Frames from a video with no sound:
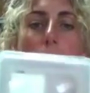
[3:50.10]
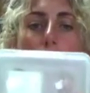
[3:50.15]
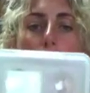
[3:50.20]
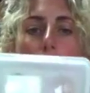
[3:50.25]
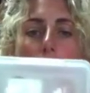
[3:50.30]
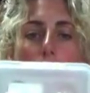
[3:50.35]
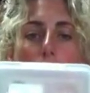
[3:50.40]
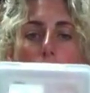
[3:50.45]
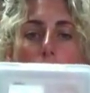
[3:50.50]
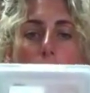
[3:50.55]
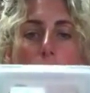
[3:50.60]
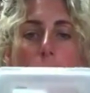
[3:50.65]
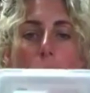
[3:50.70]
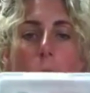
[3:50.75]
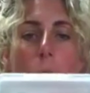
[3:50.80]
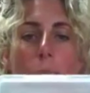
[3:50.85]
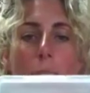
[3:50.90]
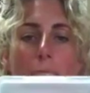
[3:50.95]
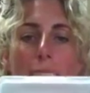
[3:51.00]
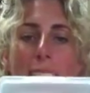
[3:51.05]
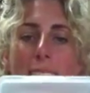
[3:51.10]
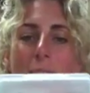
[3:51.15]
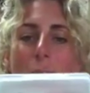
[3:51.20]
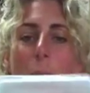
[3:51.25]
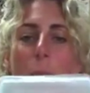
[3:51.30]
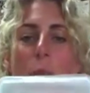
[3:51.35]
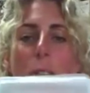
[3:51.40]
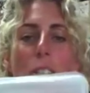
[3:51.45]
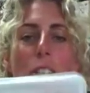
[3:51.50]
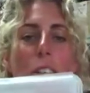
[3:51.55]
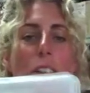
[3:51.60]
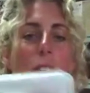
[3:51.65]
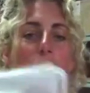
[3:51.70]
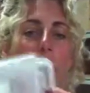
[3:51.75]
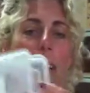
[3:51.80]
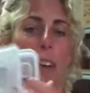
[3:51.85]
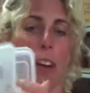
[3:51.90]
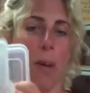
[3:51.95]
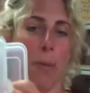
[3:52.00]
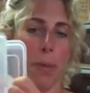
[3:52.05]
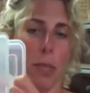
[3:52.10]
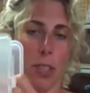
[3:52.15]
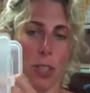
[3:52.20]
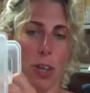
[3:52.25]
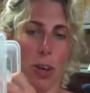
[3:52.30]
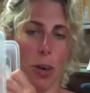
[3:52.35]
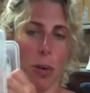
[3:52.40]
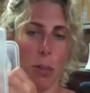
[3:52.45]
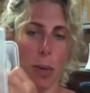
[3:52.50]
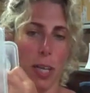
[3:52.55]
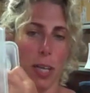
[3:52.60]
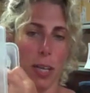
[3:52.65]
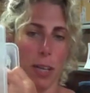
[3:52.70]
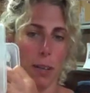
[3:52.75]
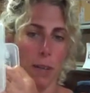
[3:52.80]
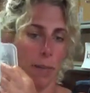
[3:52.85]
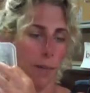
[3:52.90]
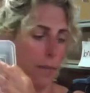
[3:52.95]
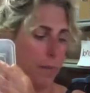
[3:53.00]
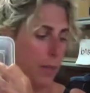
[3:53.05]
is it's got a sandwich area at the top here.